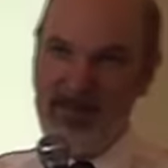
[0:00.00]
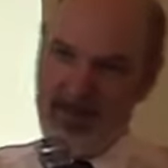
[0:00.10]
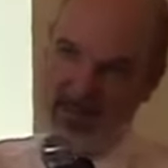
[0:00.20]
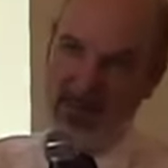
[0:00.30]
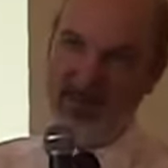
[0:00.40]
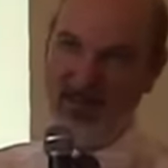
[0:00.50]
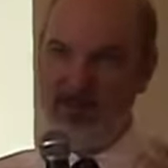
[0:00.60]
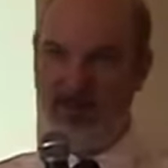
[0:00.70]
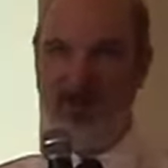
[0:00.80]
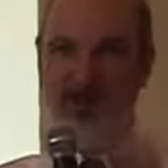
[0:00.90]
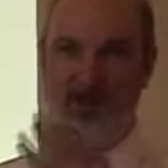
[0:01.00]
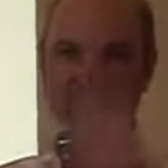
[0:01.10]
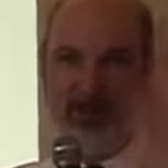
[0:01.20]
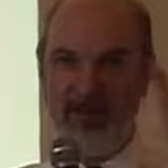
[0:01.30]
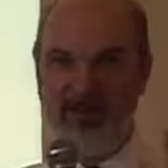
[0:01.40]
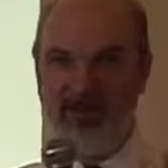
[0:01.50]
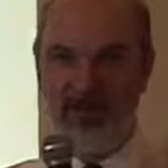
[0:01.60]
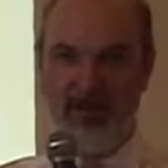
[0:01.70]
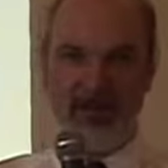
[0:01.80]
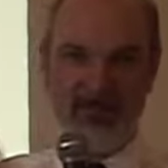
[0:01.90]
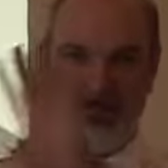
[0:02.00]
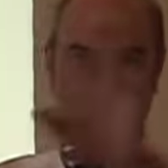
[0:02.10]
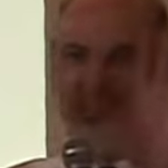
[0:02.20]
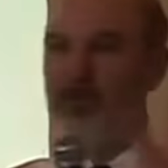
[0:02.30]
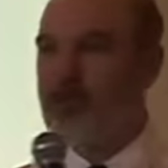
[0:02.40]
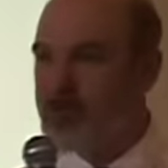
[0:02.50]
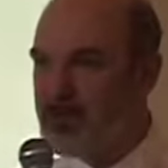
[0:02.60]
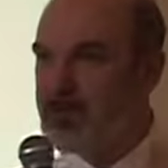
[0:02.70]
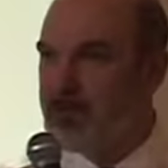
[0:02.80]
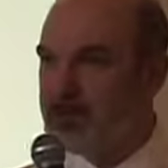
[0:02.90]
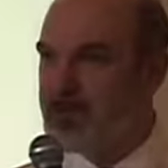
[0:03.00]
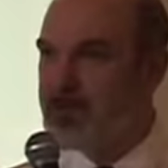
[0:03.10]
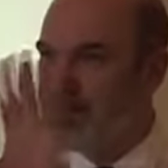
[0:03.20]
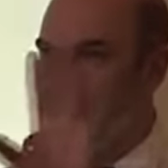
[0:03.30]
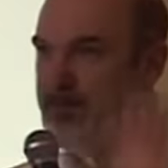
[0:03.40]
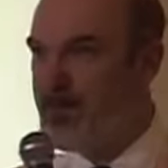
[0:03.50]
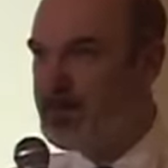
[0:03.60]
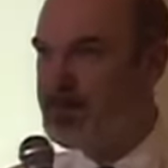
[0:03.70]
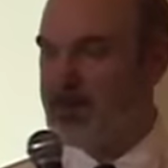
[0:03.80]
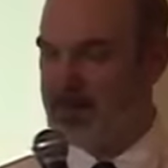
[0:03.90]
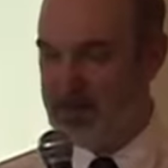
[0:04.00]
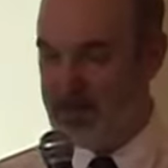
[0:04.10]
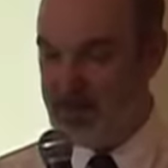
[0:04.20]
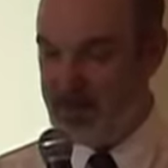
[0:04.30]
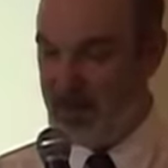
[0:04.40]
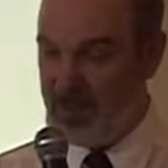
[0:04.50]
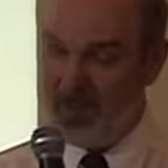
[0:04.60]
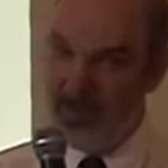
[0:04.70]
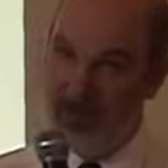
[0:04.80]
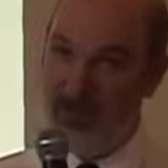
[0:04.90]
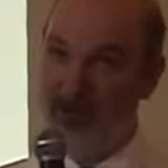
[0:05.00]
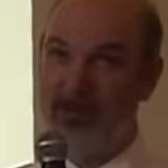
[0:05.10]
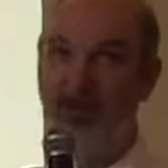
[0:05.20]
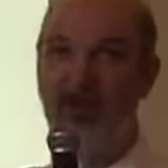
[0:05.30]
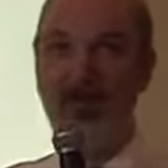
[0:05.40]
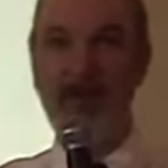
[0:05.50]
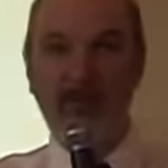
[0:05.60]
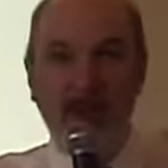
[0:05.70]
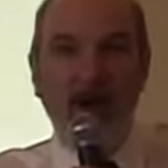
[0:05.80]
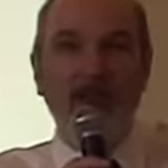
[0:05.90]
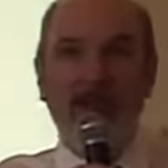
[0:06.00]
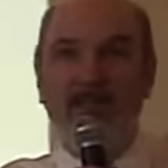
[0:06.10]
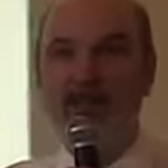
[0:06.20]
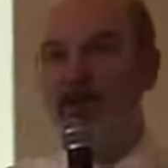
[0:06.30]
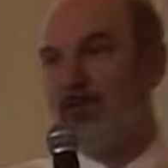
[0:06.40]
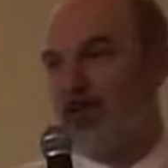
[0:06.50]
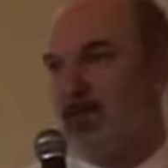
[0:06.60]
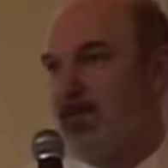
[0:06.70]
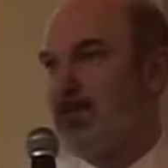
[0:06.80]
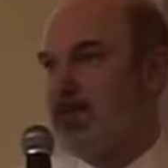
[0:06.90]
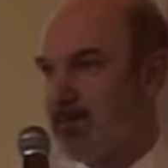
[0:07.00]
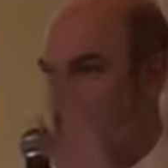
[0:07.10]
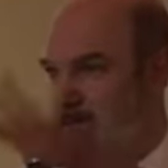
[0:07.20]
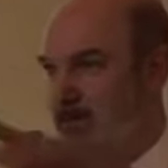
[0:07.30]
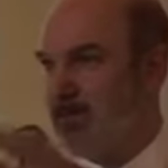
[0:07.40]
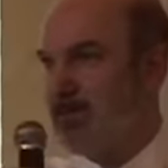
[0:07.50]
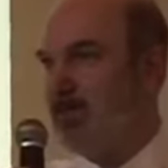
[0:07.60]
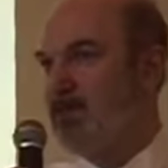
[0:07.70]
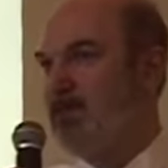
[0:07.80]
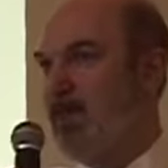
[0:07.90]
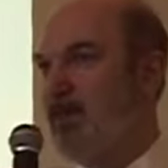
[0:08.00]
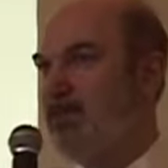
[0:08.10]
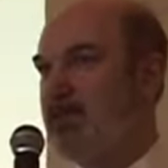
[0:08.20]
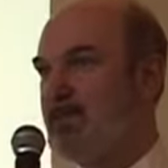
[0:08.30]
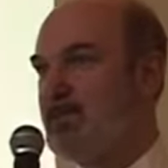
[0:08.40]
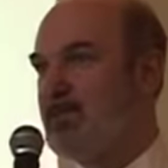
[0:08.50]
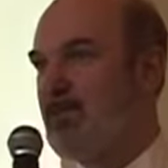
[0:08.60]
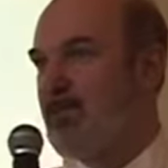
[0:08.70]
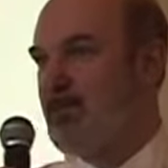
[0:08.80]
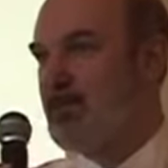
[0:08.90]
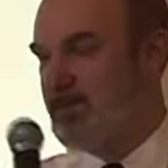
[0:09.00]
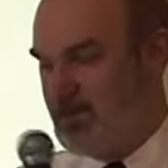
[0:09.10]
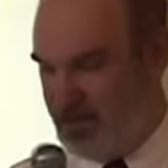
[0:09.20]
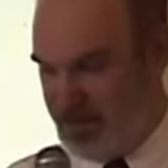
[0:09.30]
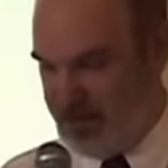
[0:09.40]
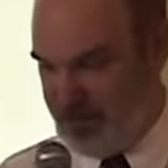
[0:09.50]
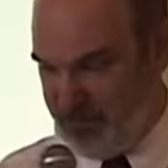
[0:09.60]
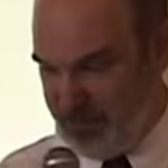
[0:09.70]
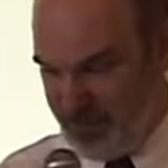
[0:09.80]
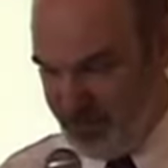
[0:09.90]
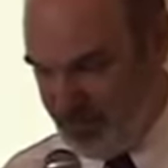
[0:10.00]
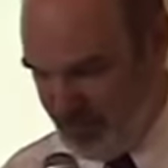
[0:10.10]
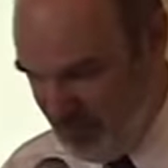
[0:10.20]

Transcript: The second you can order for your students, pastors, etc. And third, normally it's only of interest to put it into libraries or for teachers themselves.